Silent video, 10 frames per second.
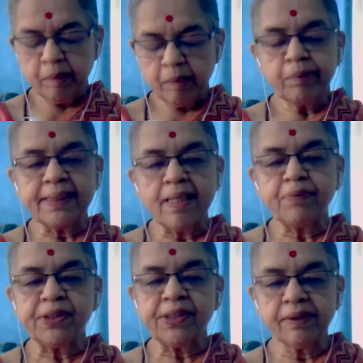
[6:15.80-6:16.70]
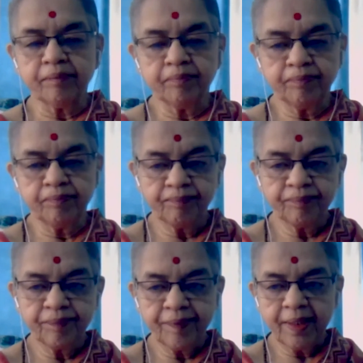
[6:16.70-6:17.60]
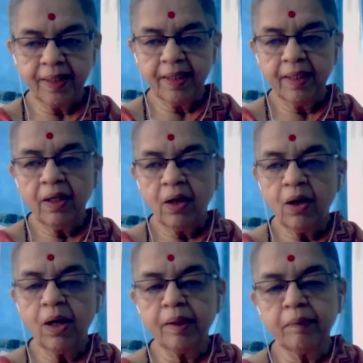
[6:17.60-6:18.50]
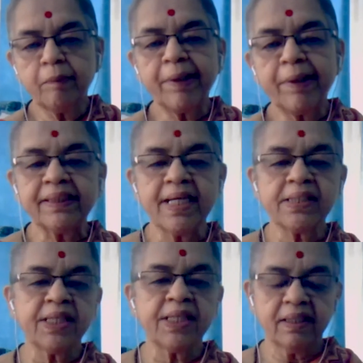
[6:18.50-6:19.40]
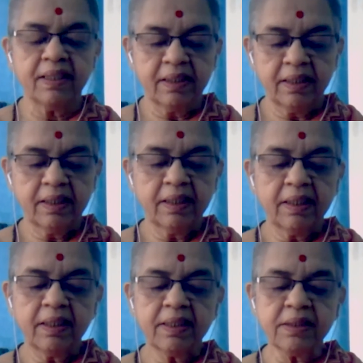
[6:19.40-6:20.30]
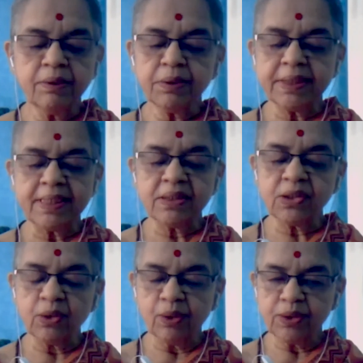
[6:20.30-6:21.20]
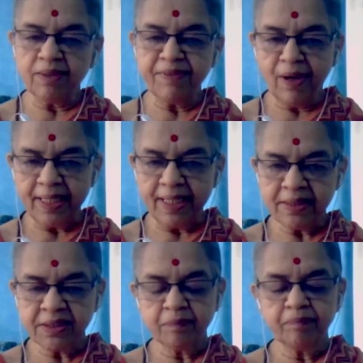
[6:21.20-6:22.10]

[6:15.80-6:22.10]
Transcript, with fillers: perception or pratyaksha is used as a source of knowledge.